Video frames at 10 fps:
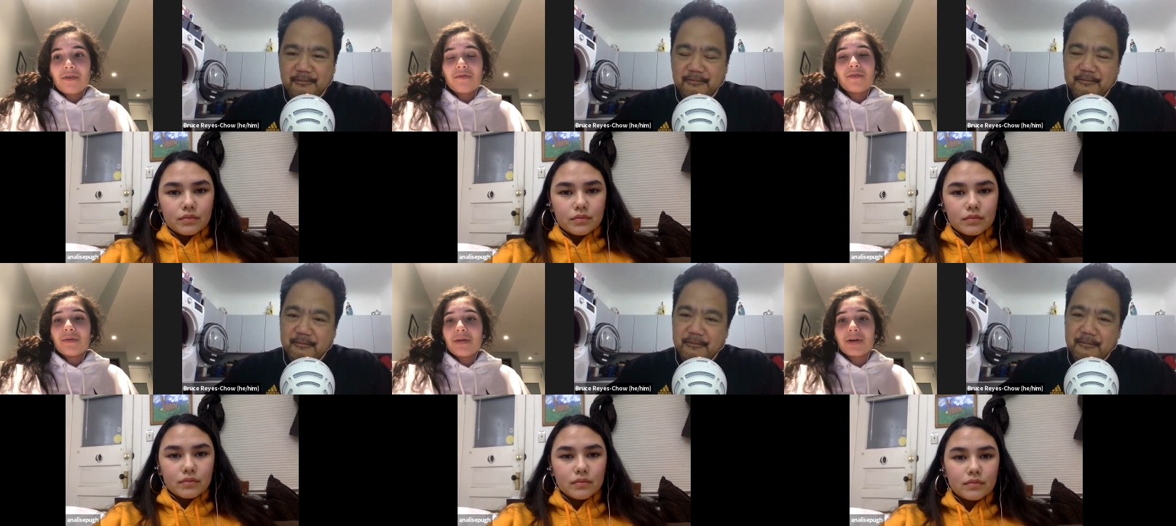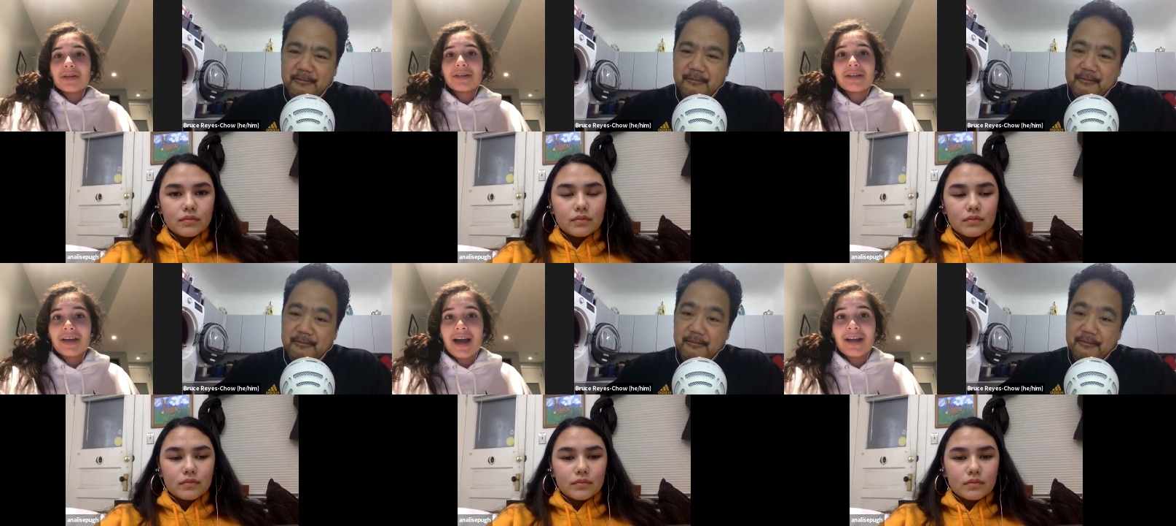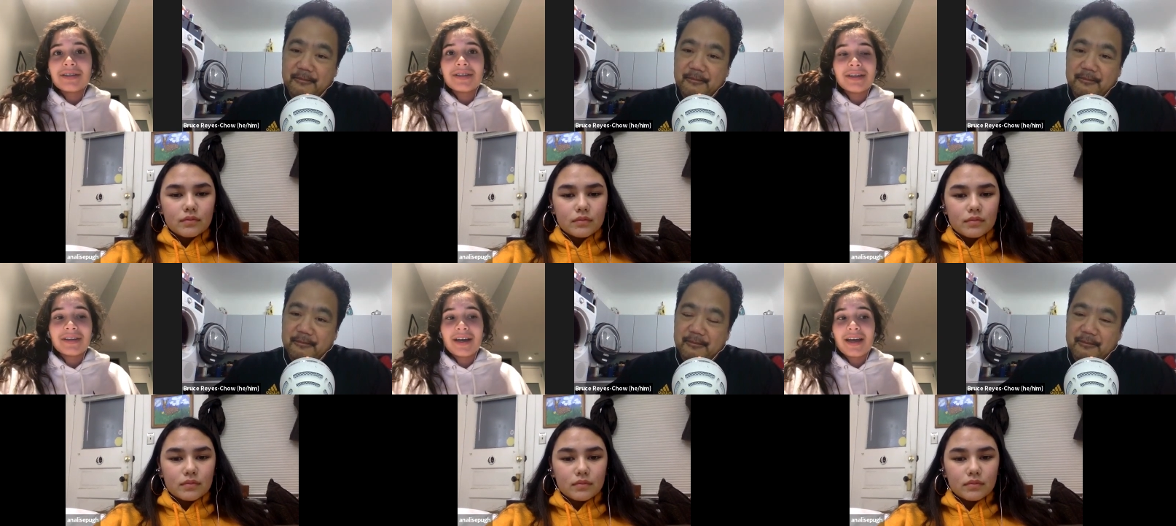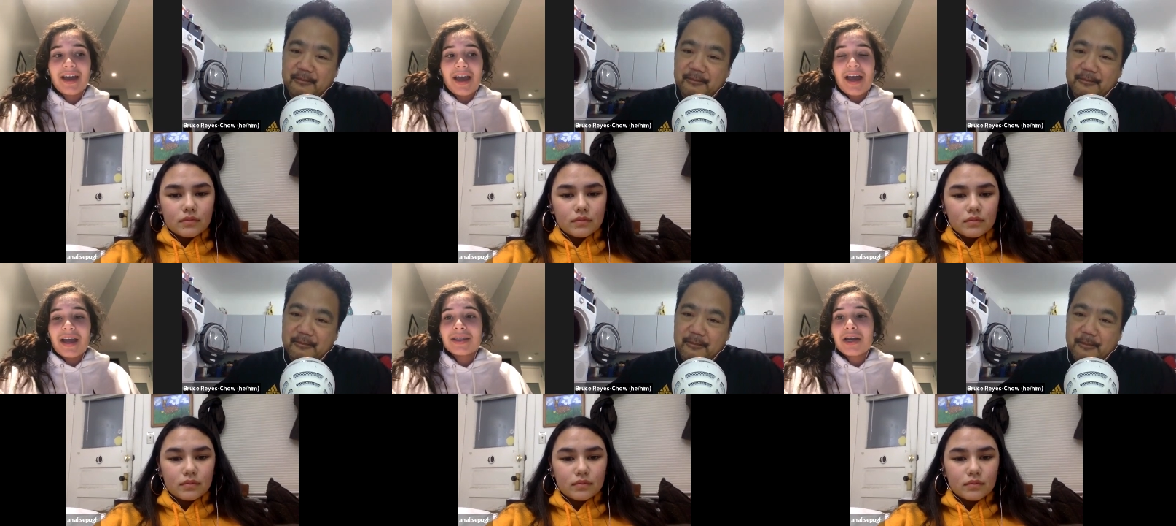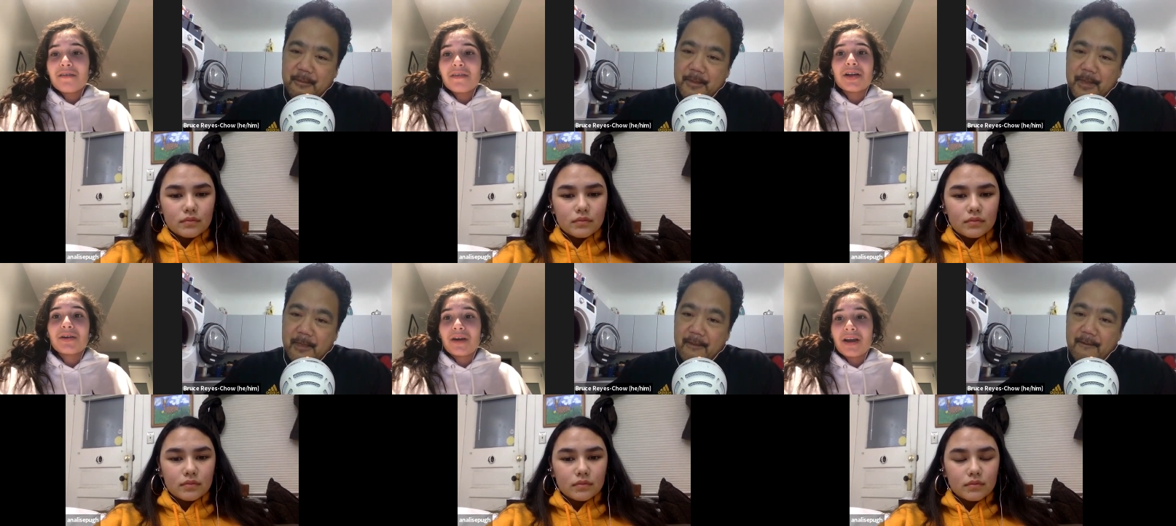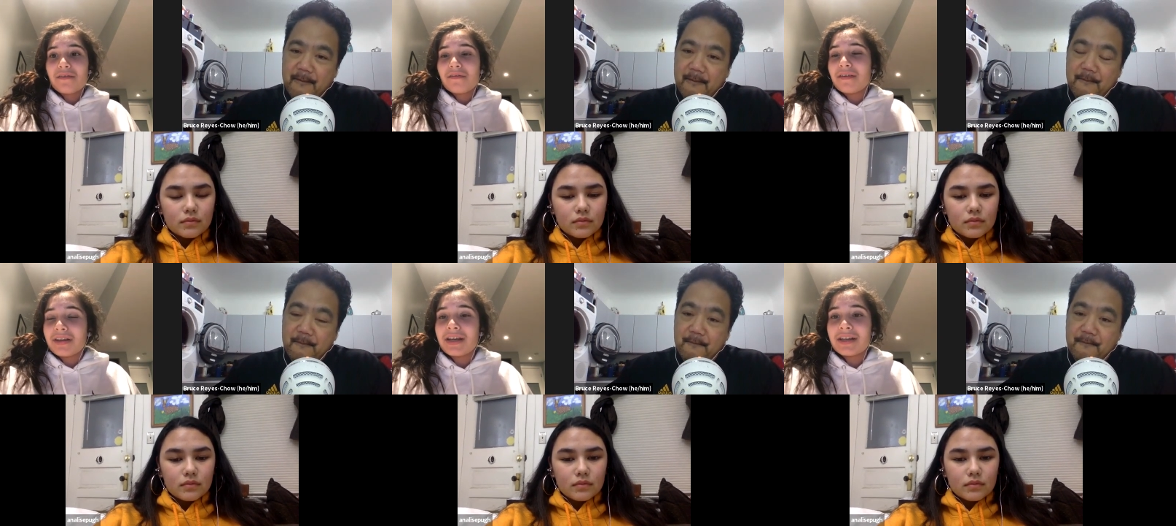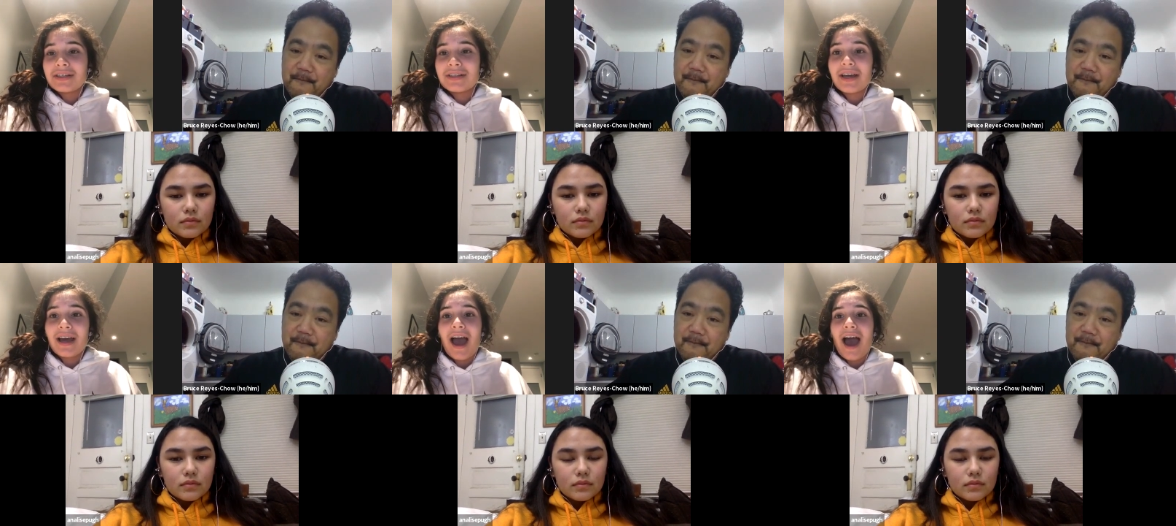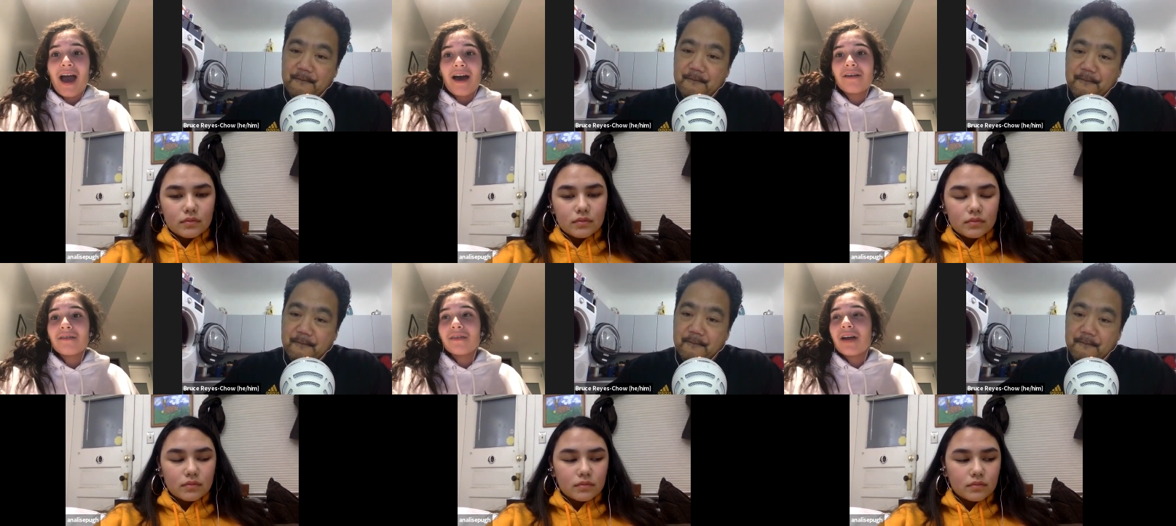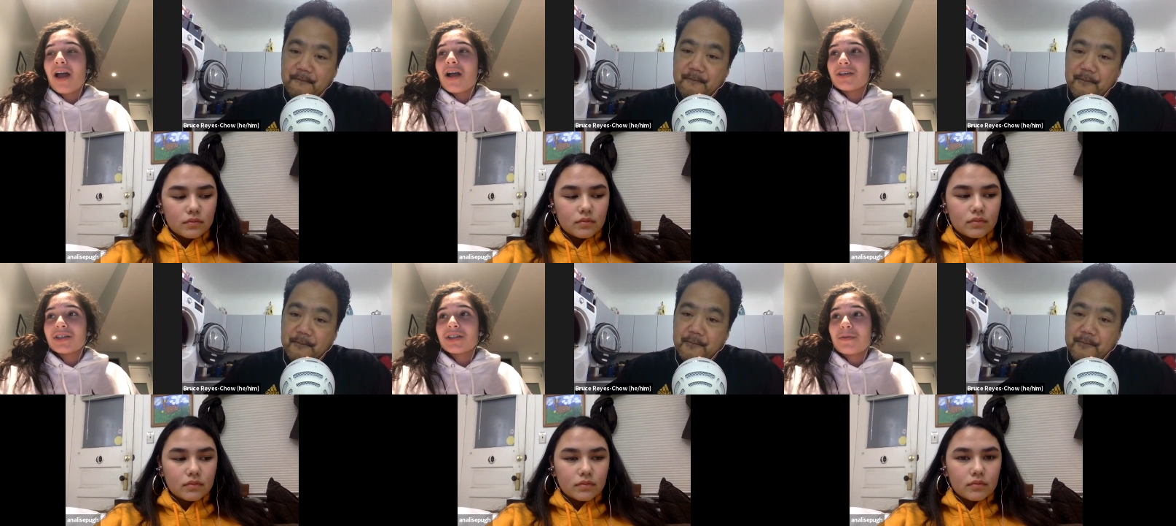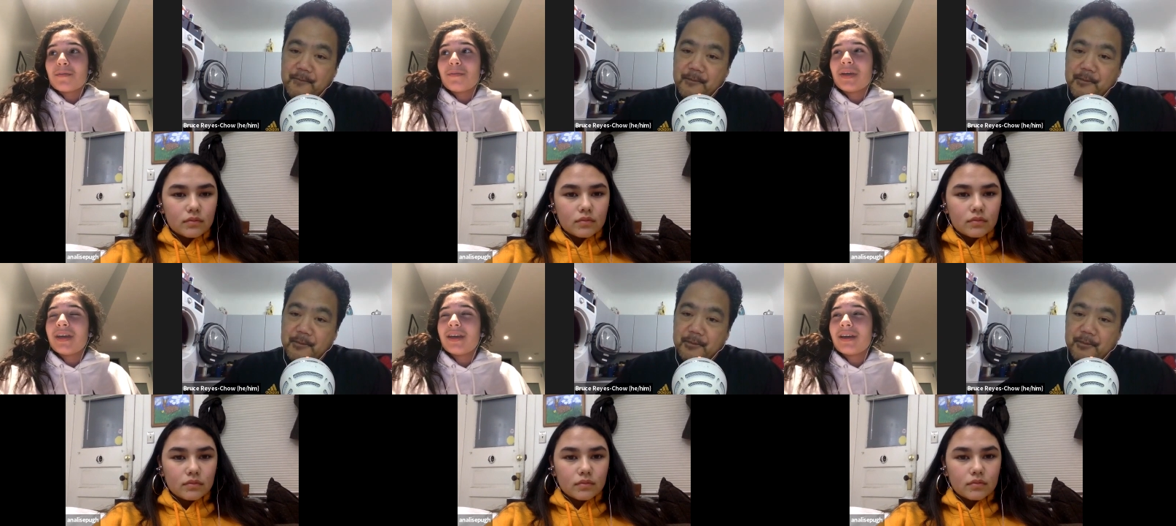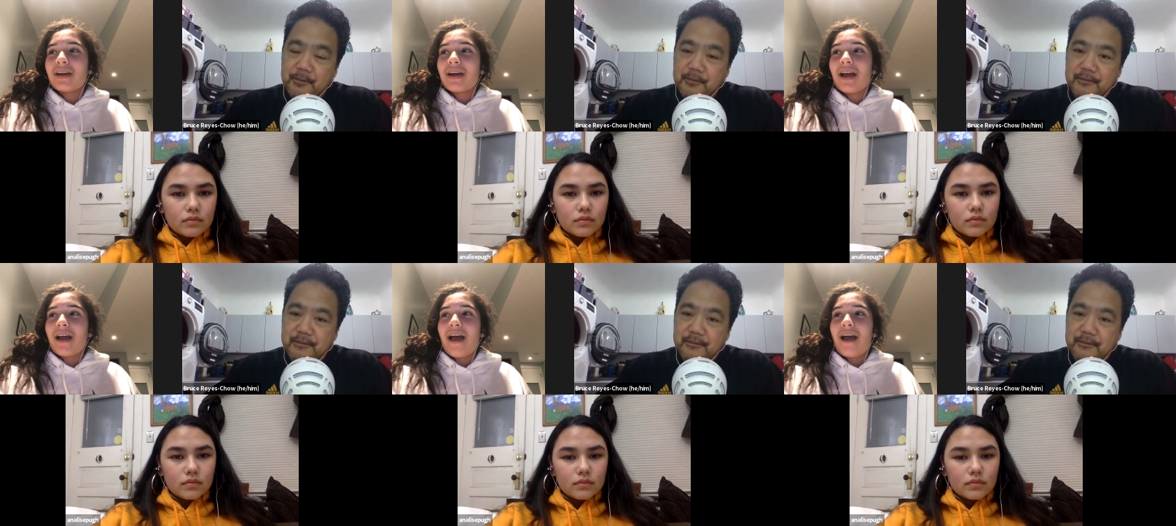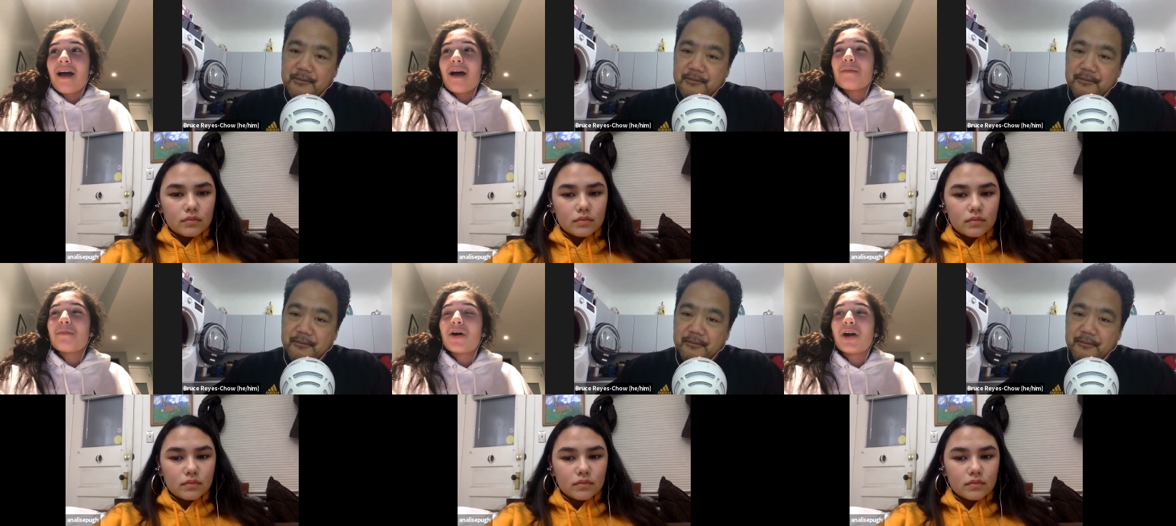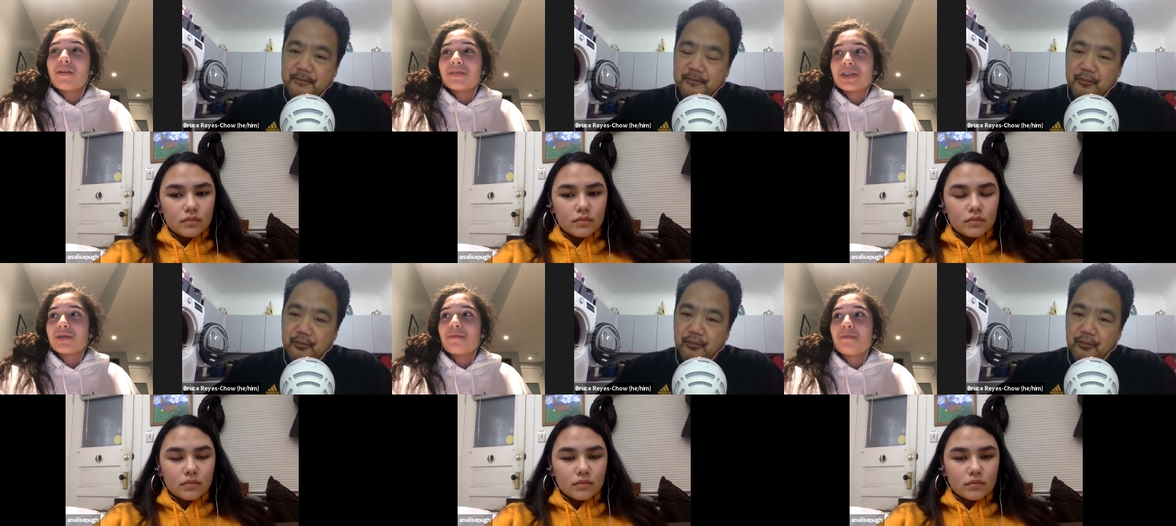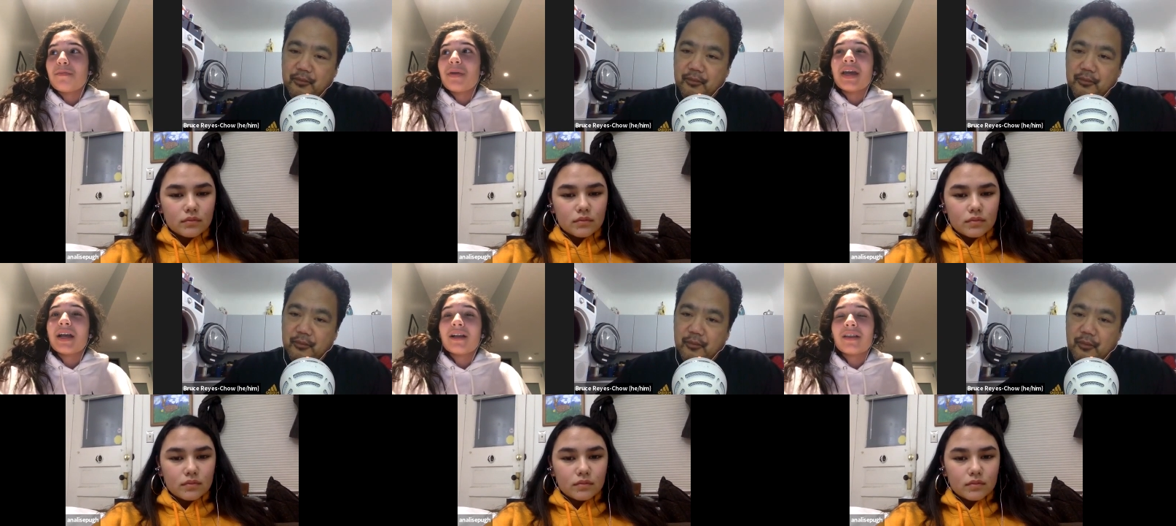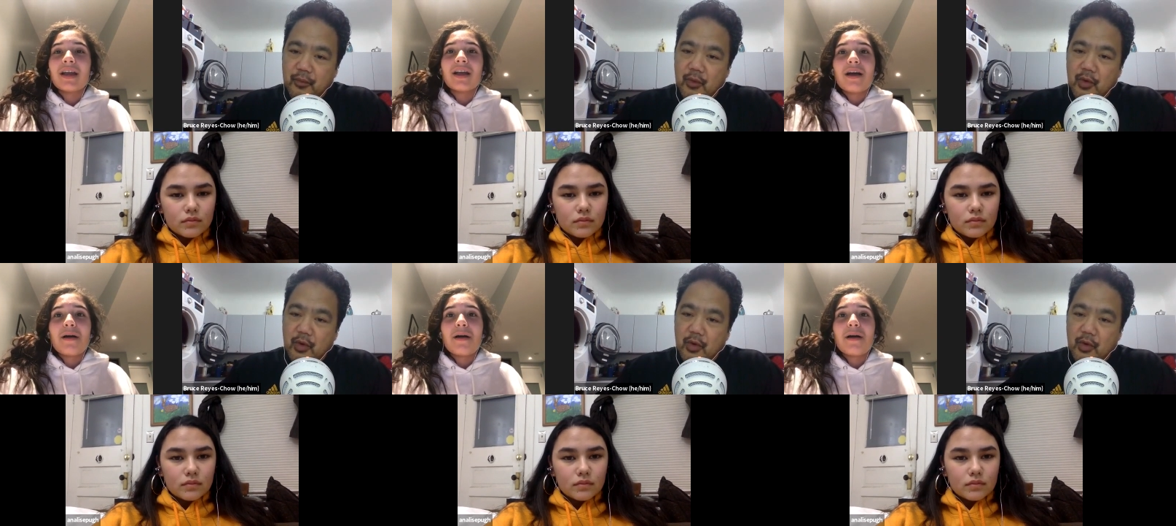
Speaker 1: For me personally, I just think that it's kind of a great feeling to have, just being a part of such a big, like,